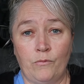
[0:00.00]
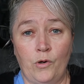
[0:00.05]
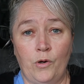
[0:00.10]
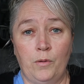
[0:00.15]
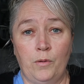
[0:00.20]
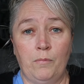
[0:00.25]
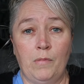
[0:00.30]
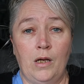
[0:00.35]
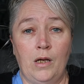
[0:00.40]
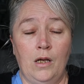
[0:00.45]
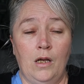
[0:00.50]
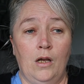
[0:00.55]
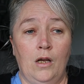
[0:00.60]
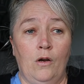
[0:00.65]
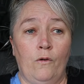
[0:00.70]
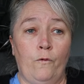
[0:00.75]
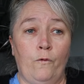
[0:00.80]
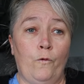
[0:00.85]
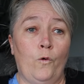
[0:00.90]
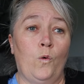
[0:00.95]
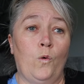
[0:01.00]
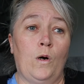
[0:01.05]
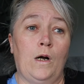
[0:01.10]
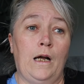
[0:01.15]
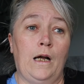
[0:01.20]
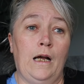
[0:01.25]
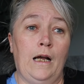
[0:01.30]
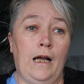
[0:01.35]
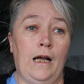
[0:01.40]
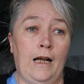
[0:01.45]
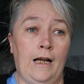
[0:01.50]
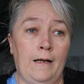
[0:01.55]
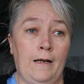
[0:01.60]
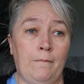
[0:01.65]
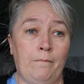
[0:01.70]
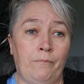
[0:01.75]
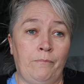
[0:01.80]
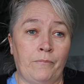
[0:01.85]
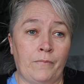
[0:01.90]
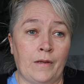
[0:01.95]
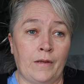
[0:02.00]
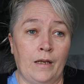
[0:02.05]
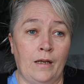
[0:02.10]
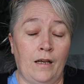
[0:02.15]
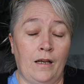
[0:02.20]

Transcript: room for um,